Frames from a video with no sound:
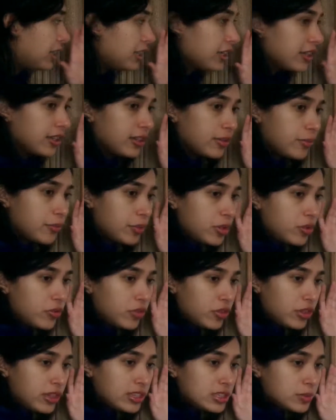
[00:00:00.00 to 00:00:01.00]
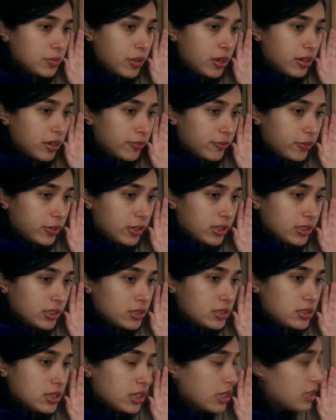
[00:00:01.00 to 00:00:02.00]
I need to compute this part first,
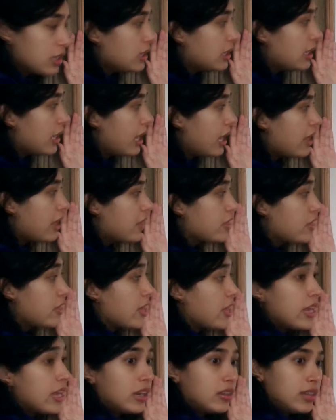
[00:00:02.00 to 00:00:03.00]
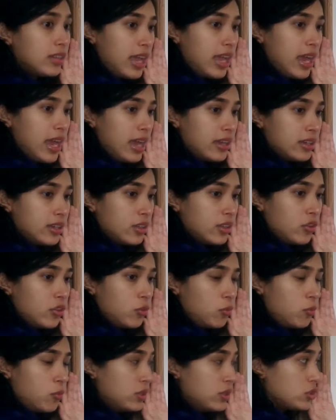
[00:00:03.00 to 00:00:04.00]
and then I'll add
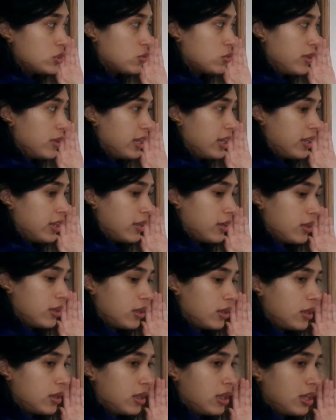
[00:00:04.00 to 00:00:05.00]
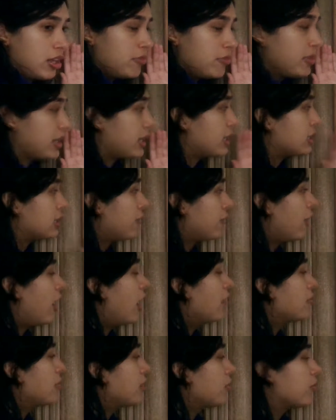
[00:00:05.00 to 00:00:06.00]
the 120. Because if
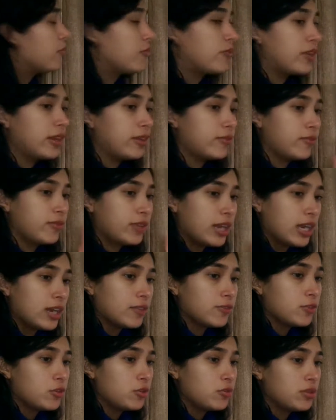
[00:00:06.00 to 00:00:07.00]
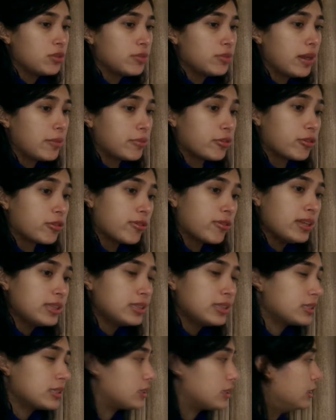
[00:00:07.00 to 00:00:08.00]
I'm not very careful with my
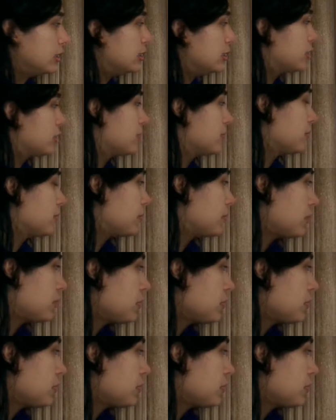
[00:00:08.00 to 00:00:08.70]
parentheses,